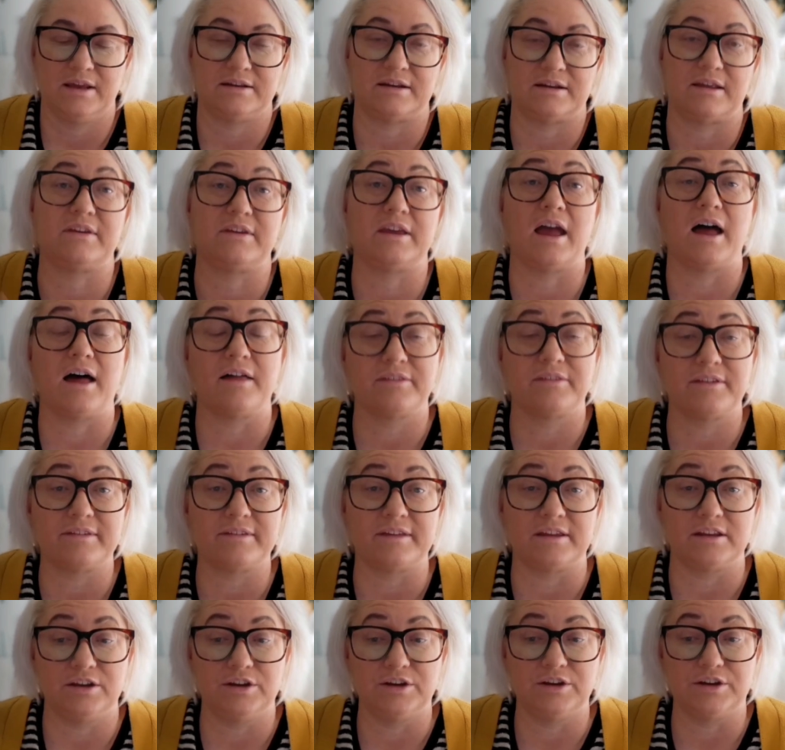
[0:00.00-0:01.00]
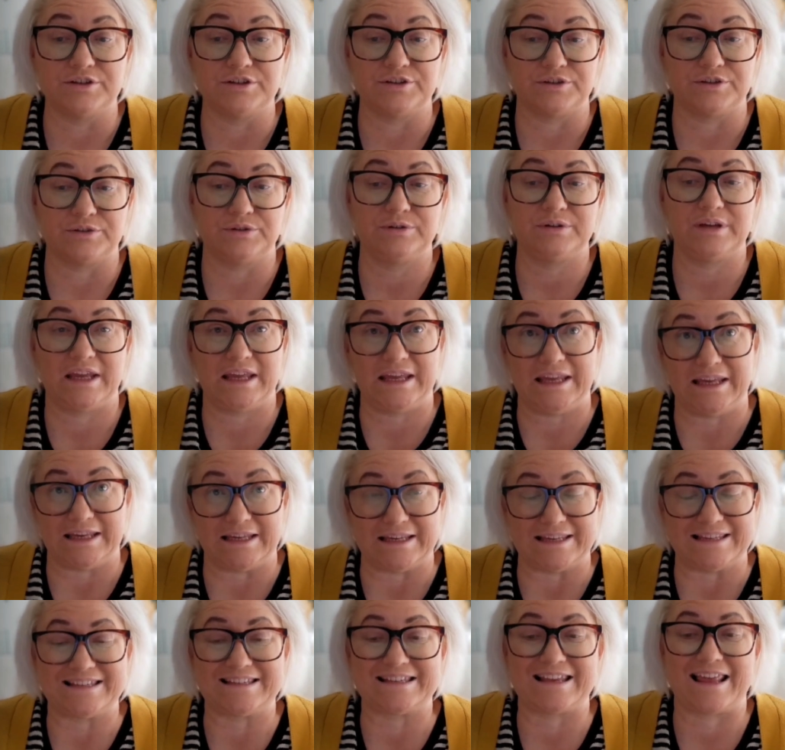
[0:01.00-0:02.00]
Now, the other thing that you can do
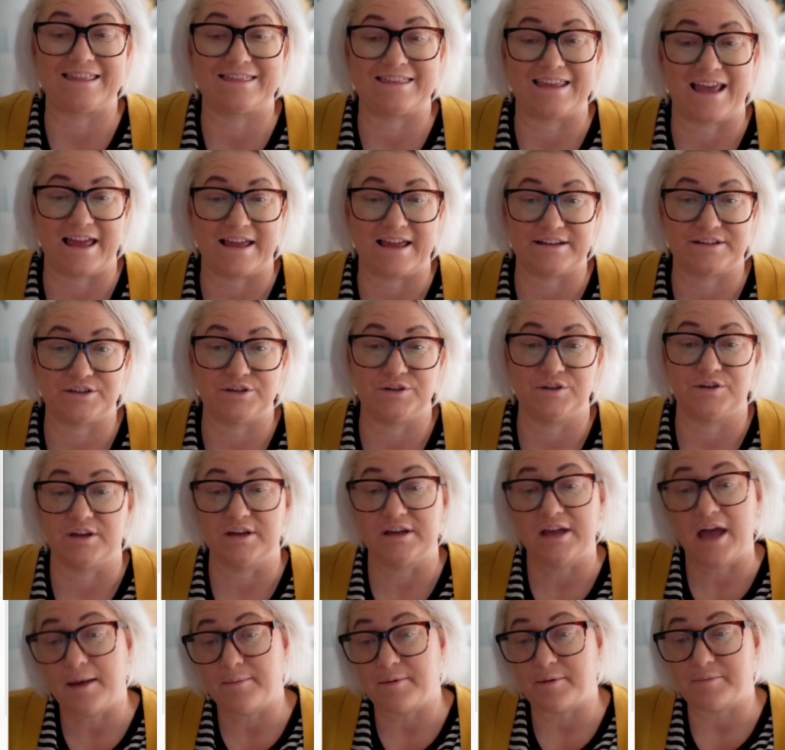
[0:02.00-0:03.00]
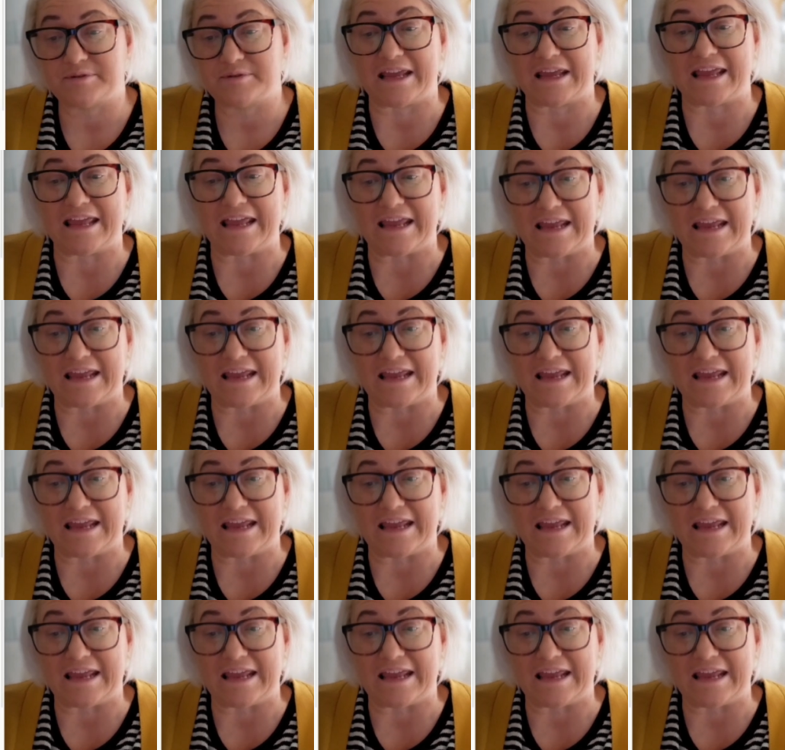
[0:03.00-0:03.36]
is that you can come up to